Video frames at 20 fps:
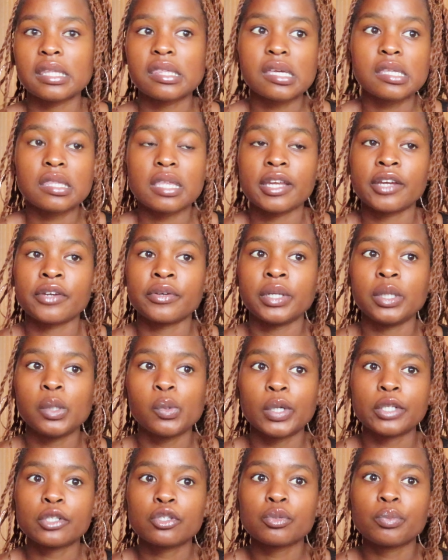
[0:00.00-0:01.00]
thing that I really
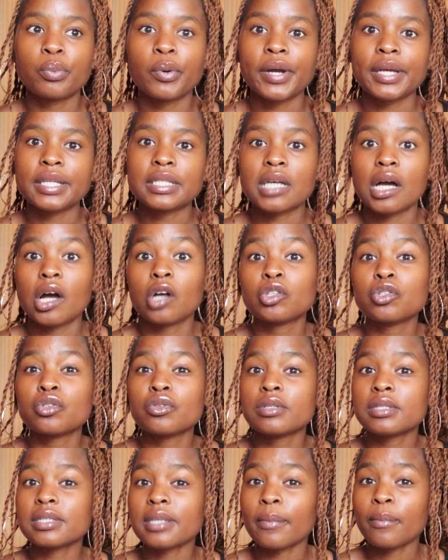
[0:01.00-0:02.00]
want to point out
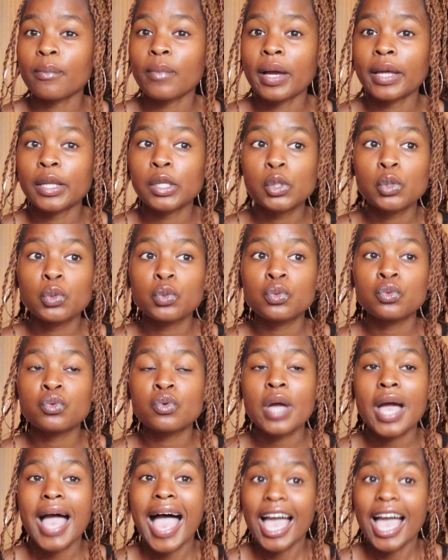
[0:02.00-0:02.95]
to someone who